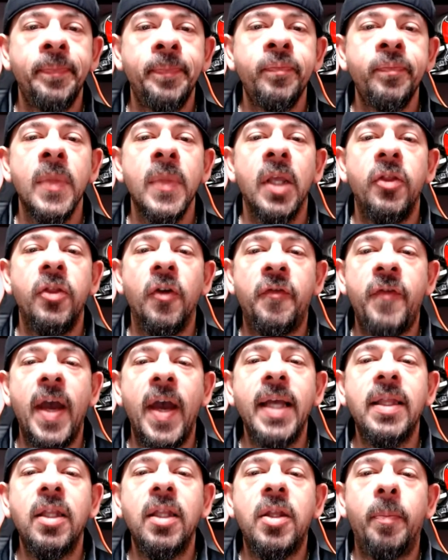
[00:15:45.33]
The fact
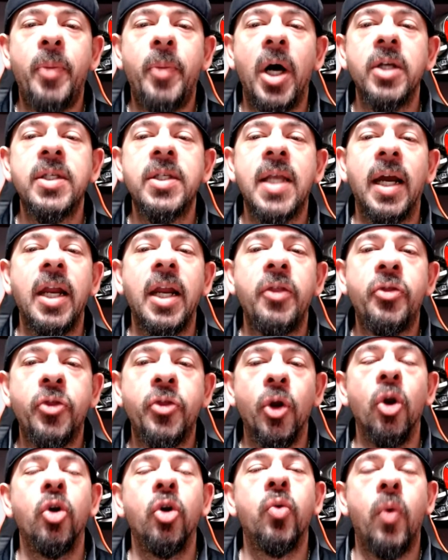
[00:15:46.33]
that the Bucs got a third
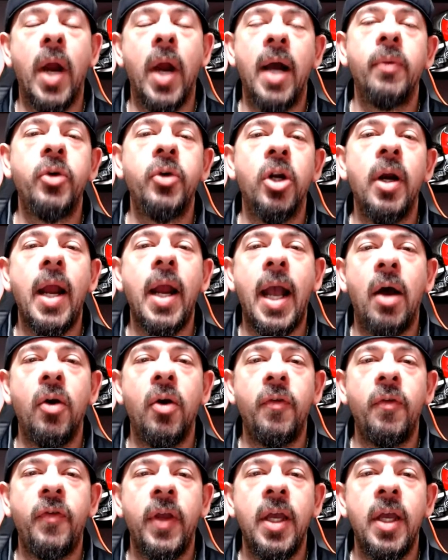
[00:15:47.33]
rounder out of
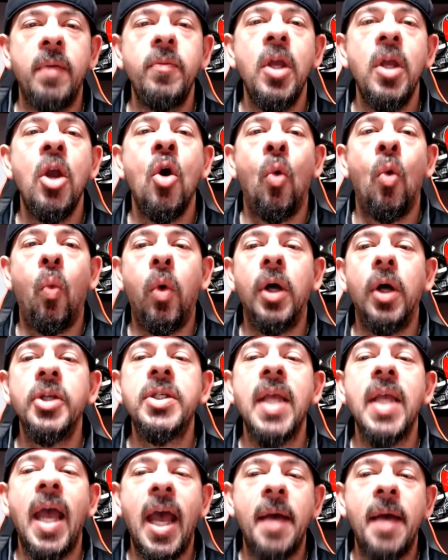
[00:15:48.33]
him was
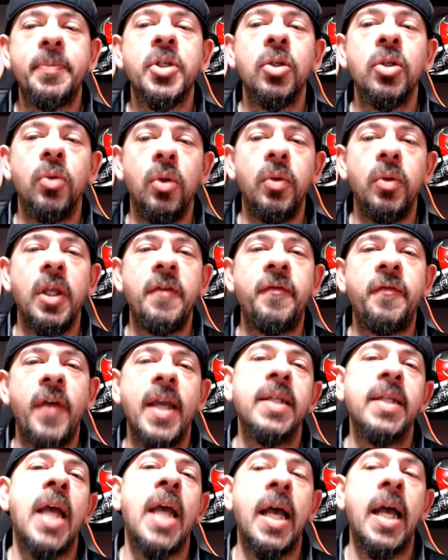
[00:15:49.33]
absolutely
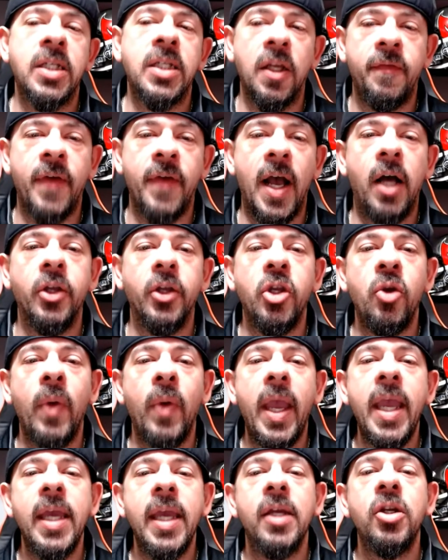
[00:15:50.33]
fantastic value,
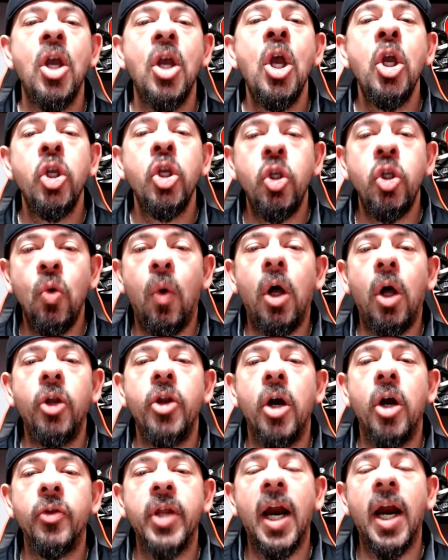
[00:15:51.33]
and you all know
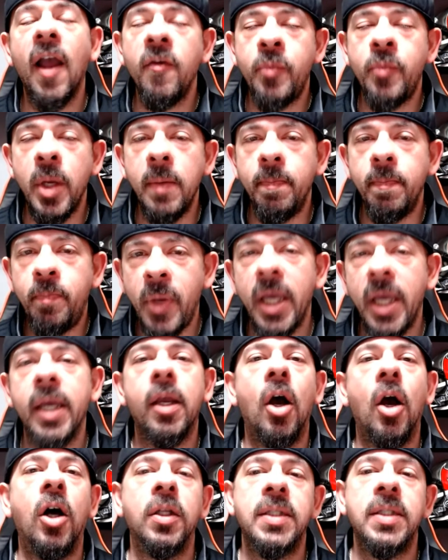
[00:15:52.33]
that I've been big
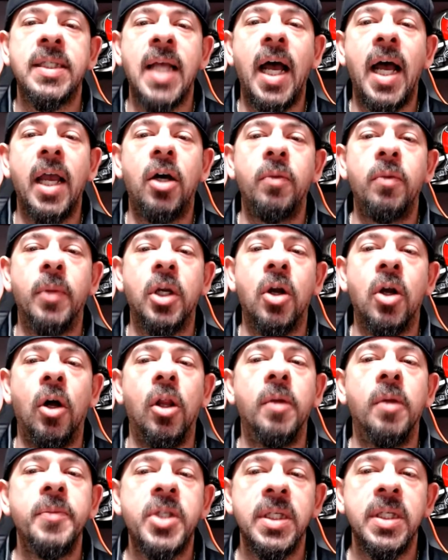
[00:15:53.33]
on Zion McCollum
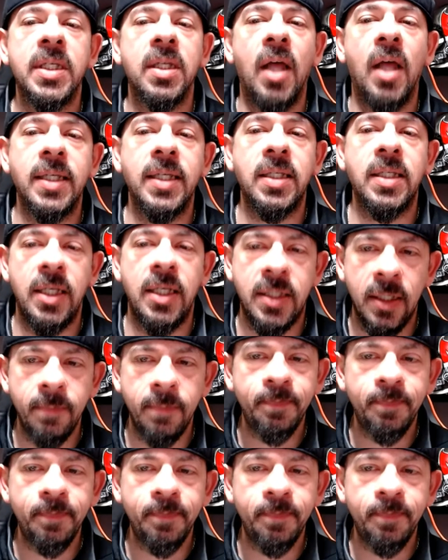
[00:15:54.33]
since last season